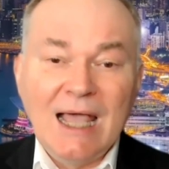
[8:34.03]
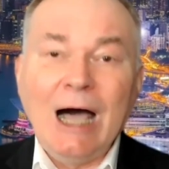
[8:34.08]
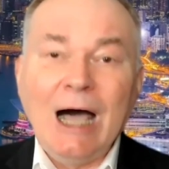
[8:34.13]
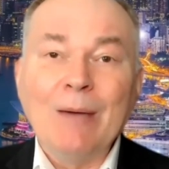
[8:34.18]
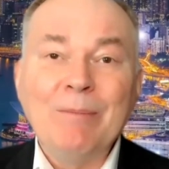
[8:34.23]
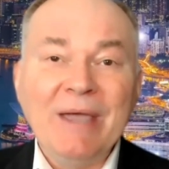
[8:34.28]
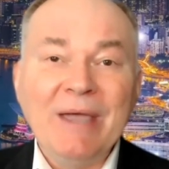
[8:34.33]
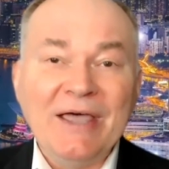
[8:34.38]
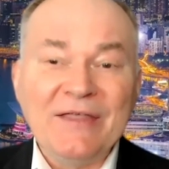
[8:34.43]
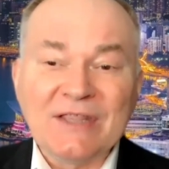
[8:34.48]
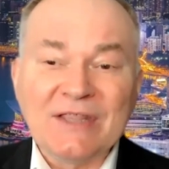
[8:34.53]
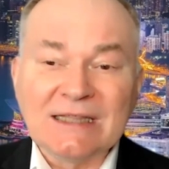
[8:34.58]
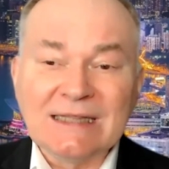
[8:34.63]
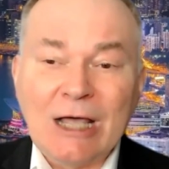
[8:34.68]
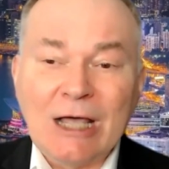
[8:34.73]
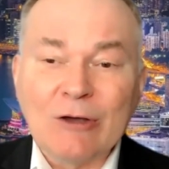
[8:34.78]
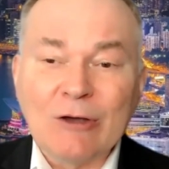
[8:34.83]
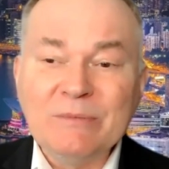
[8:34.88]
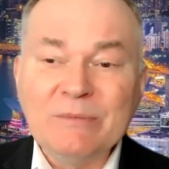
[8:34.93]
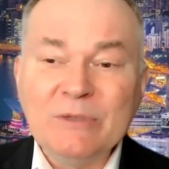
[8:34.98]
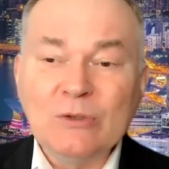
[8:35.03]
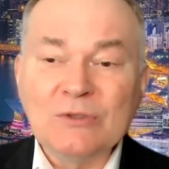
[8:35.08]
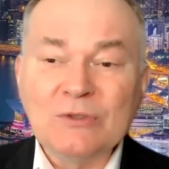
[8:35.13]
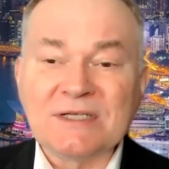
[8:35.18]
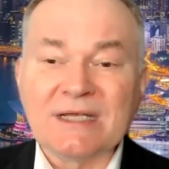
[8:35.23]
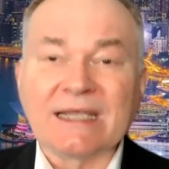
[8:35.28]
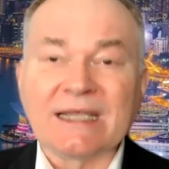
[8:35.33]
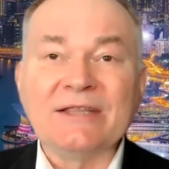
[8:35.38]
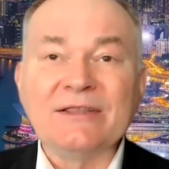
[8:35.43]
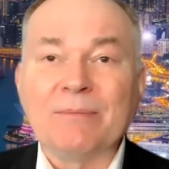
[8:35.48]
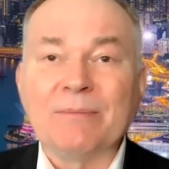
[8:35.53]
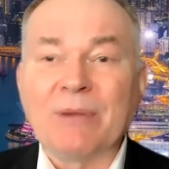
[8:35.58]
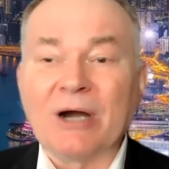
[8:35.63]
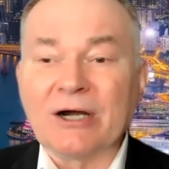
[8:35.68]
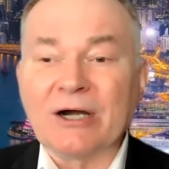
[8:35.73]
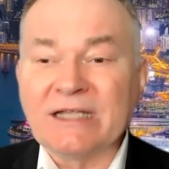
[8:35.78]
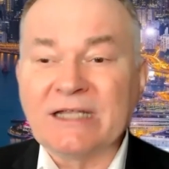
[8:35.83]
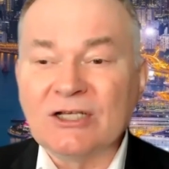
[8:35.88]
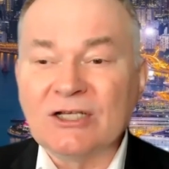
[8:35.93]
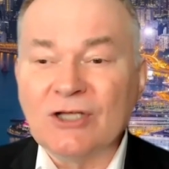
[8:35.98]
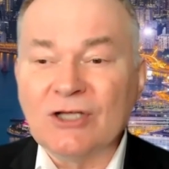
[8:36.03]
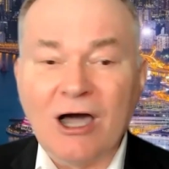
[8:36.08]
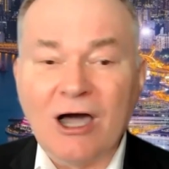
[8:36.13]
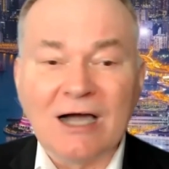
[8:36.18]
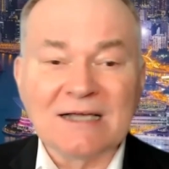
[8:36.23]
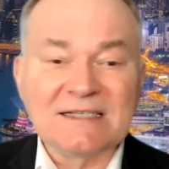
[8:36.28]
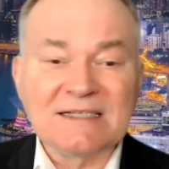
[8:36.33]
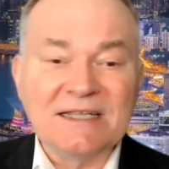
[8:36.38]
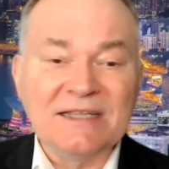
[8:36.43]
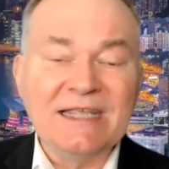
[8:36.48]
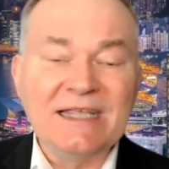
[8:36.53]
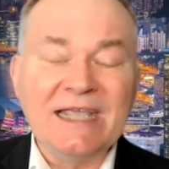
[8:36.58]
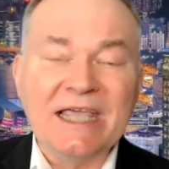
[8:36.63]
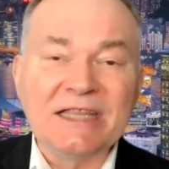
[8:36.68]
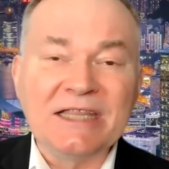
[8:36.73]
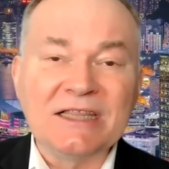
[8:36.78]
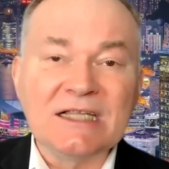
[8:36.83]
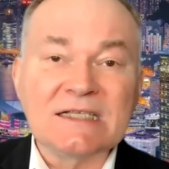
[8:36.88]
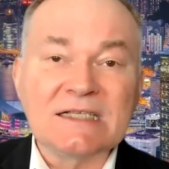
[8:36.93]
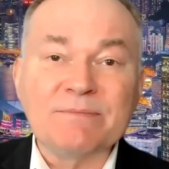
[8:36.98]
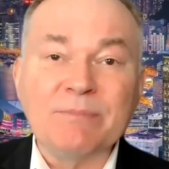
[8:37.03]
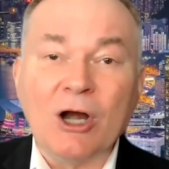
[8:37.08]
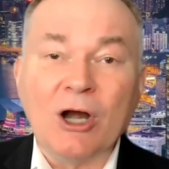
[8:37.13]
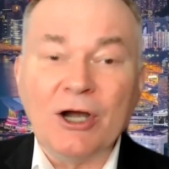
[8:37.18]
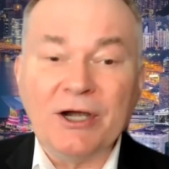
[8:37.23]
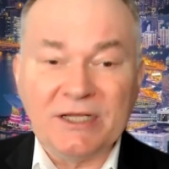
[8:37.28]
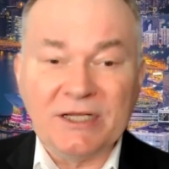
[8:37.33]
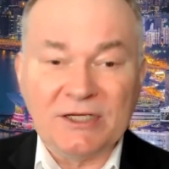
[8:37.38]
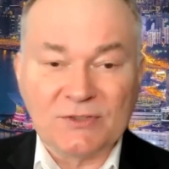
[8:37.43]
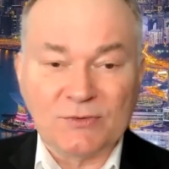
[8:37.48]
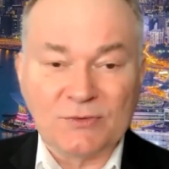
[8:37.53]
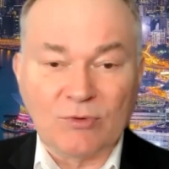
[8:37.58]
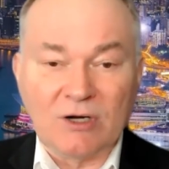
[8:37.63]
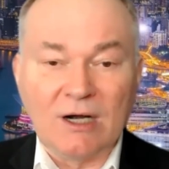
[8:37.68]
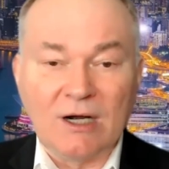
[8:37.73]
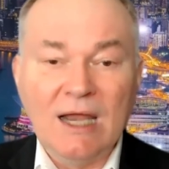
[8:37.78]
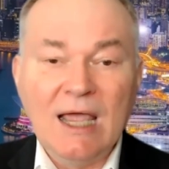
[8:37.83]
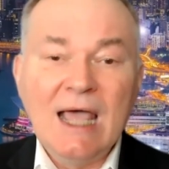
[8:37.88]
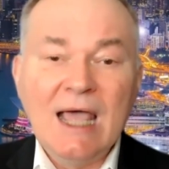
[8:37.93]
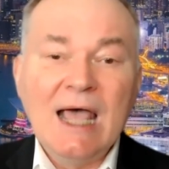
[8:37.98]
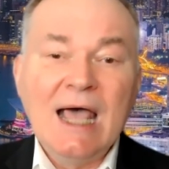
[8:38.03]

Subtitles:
How bad the loud music and the barking dogs and the endless parties were.